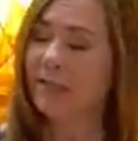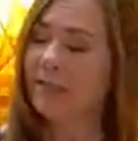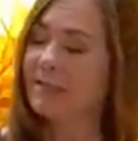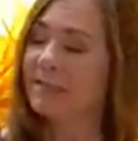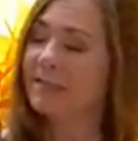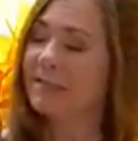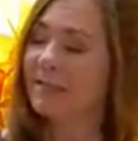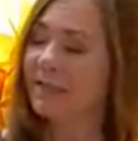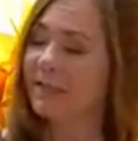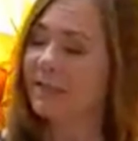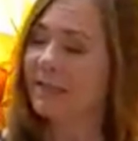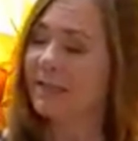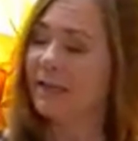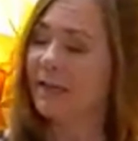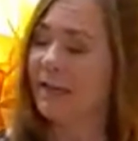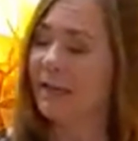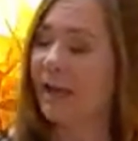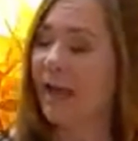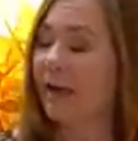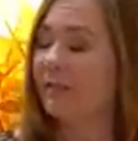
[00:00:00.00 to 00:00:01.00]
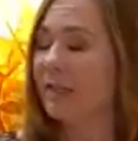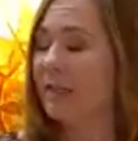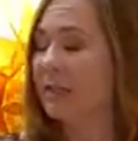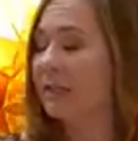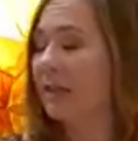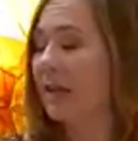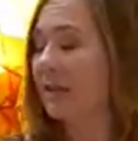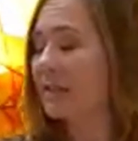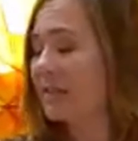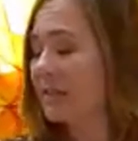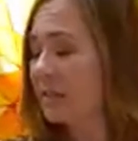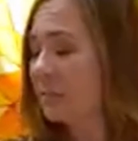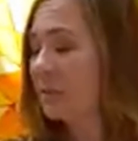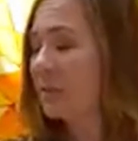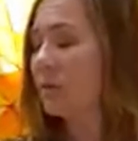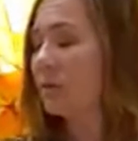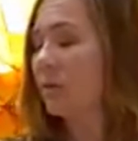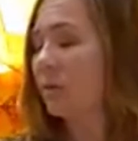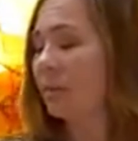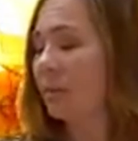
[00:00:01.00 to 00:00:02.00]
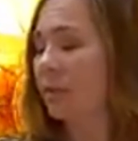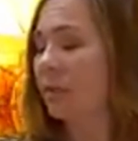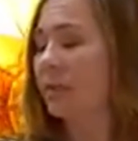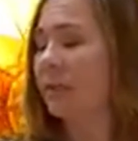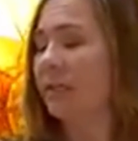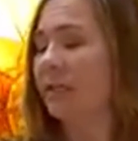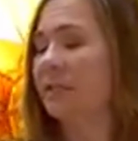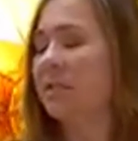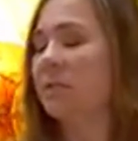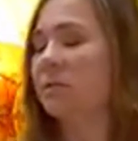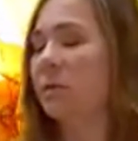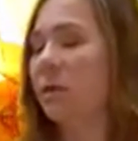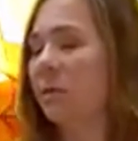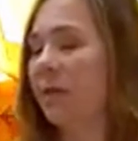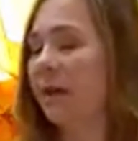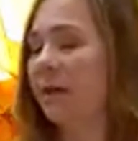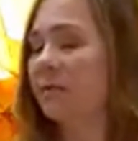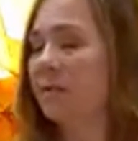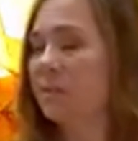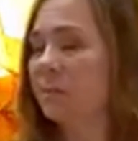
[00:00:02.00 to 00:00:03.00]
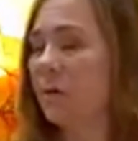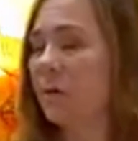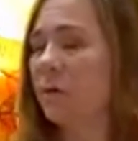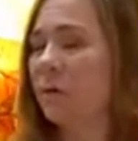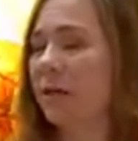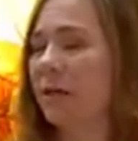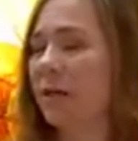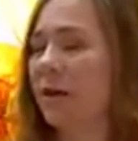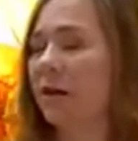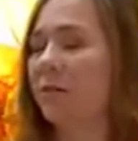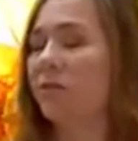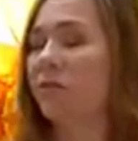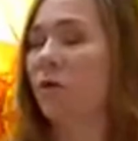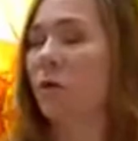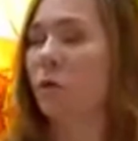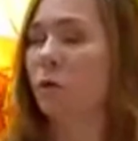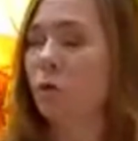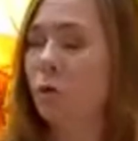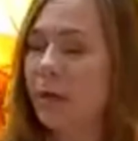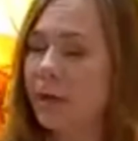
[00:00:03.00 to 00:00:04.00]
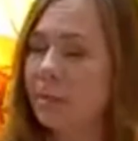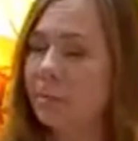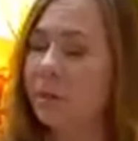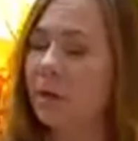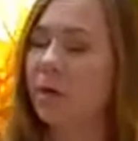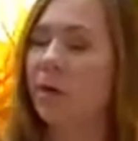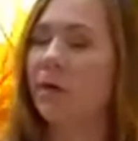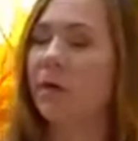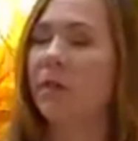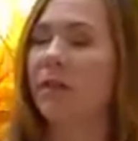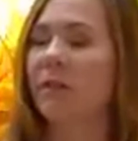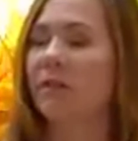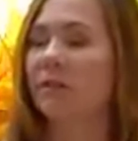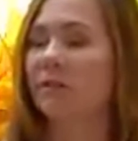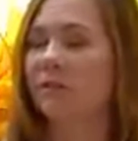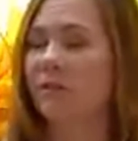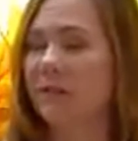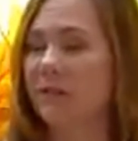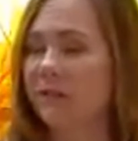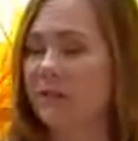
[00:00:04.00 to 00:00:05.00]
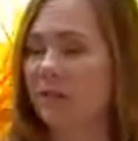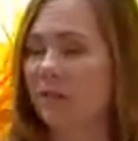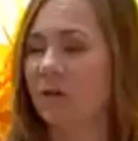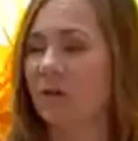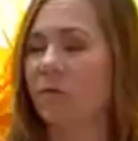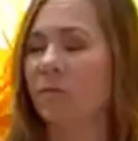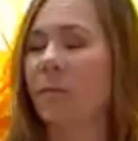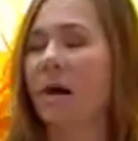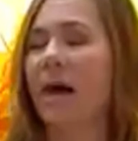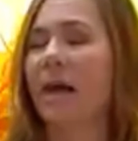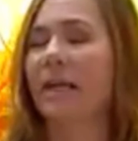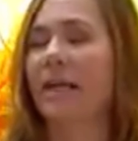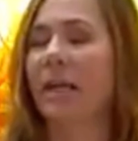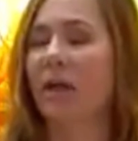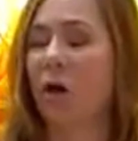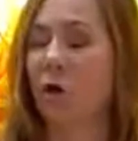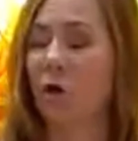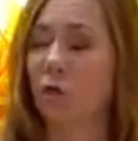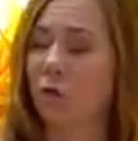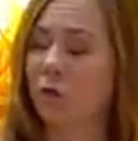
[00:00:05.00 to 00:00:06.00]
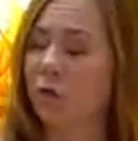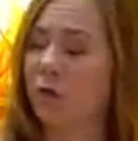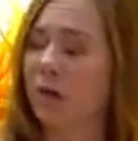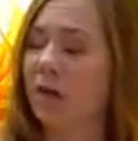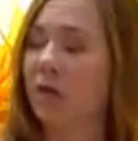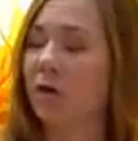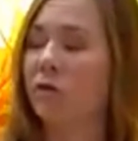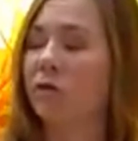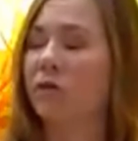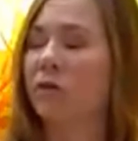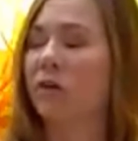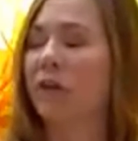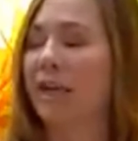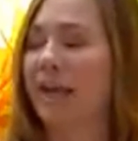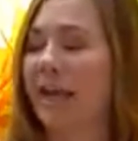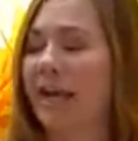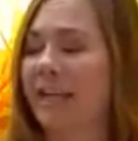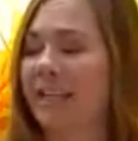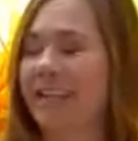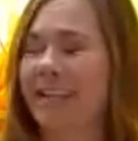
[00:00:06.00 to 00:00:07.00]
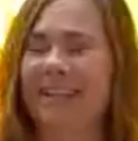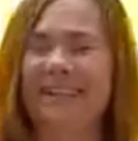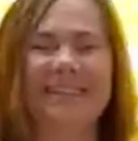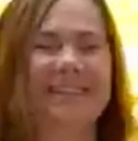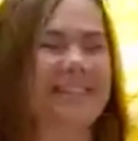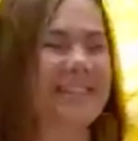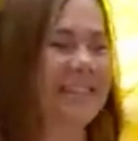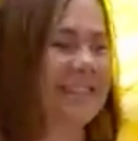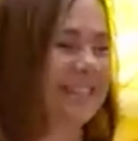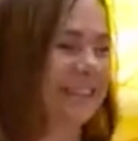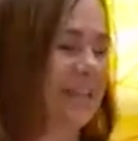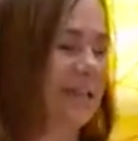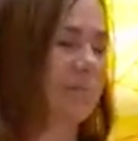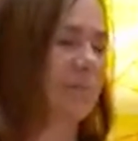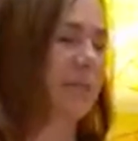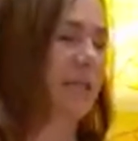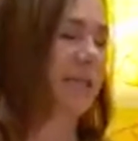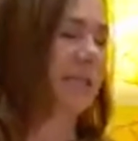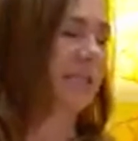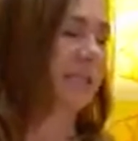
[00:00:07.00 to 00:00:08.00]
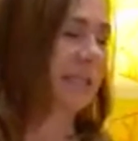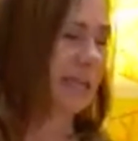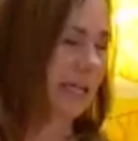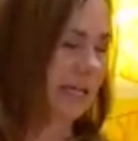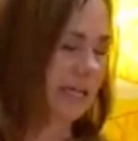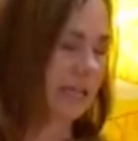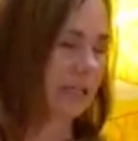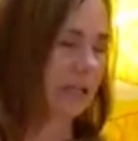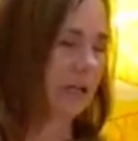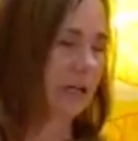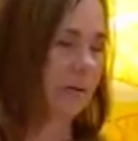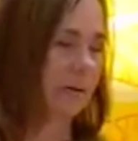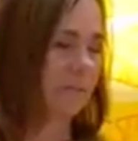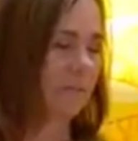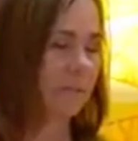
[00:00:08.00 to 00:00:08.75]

see it having a similar ability to what we have spoken of, rebirthing the physical body over and over again in the same container.